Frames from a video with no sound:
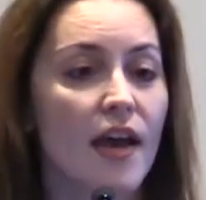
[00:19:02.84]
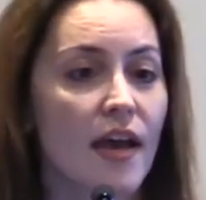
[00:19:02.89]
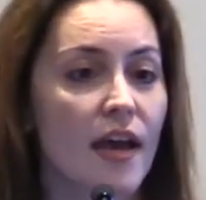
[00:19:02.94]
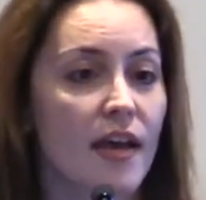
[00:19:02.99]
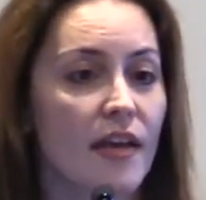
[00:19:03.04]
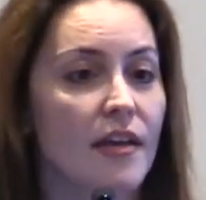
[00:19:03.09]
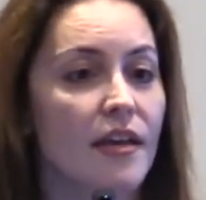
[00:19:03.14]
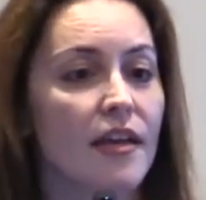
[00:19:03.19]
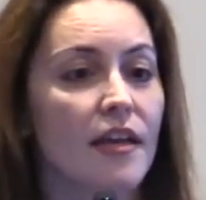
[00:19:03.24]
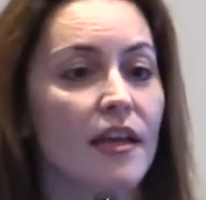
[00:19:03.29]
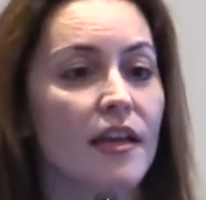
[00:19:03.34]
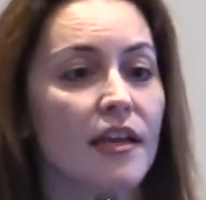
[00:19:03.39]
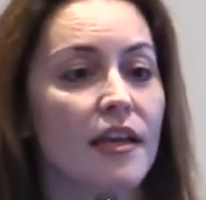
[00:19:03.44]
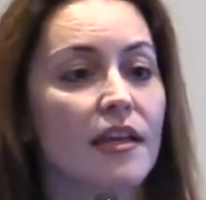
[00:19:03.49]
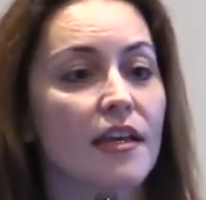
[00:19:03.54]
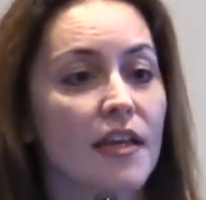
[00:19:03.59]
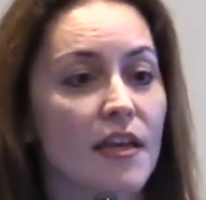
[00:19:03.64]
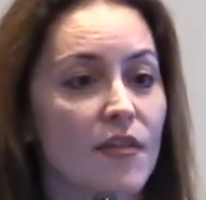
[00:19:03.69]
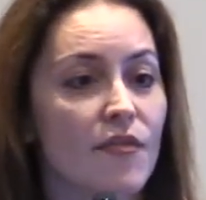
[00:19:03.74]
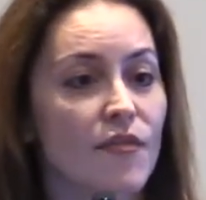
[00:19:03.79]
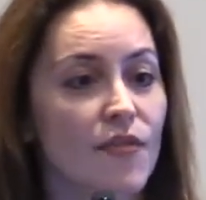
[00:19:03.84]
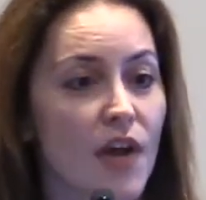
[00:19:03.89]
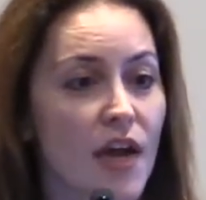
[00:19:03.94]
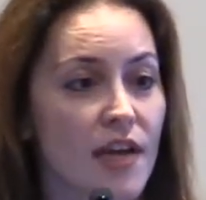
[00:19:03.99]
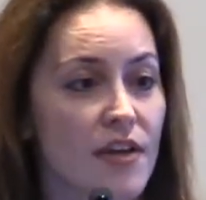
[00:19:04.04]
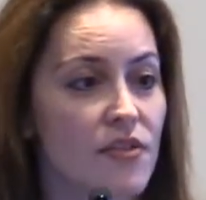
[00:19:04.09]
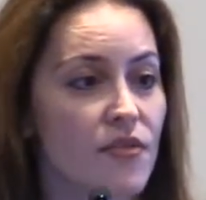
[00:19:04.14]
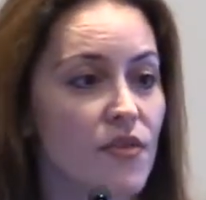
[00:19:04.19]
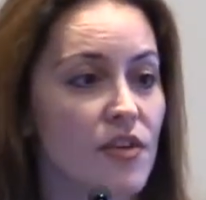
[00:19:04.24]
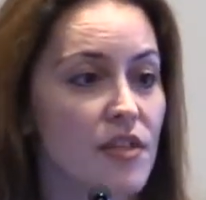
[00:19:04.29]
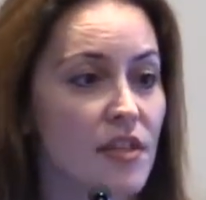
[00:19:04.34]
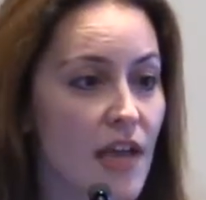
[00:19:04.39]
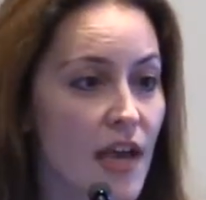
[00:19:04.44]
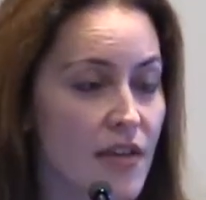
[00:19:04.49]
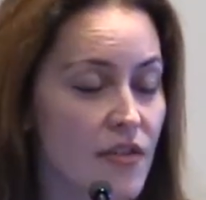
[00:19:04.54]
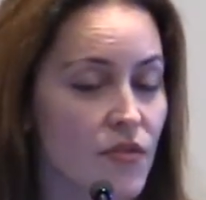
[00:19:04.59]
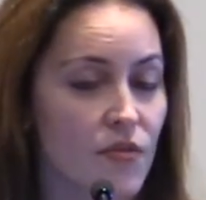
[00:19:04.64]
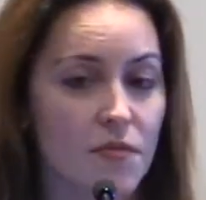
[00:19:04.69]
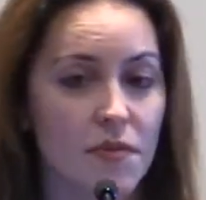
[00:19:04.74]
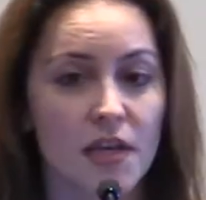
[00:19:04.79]
that it can give rise or
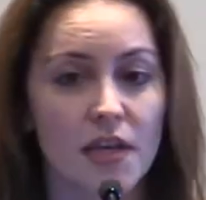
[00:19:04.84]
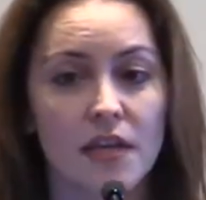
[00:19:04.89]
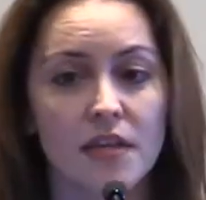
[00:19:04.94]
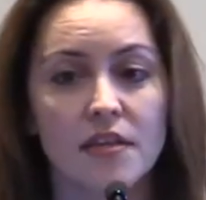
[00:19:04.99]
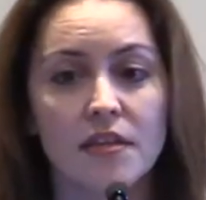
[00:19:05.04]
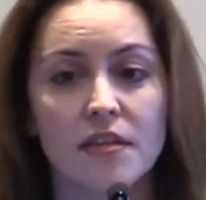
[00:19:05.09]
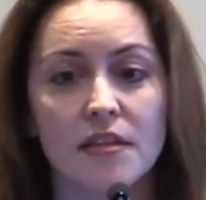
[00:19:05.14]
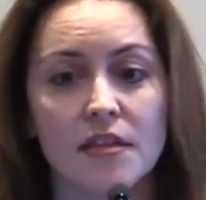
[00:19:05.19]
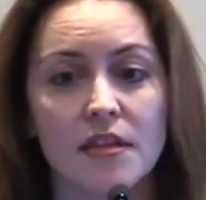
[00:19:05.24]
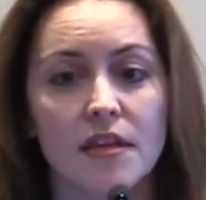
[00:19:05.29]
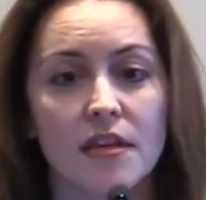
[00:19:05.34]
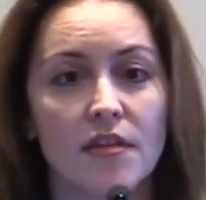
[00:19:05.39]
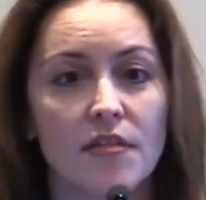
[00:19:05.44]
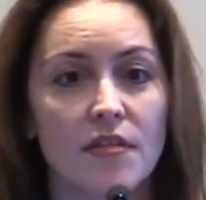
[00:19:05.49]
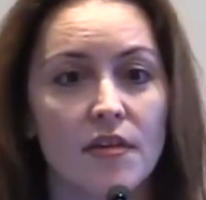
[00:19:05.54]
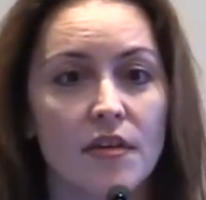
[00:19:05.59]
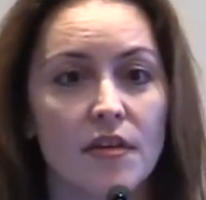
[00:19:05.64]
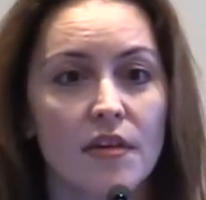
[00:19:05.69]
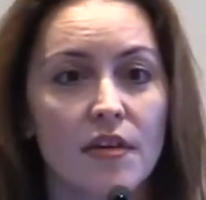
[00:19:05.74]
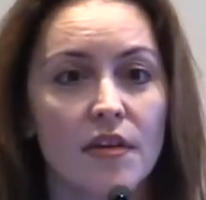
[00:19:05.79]
exacerbate the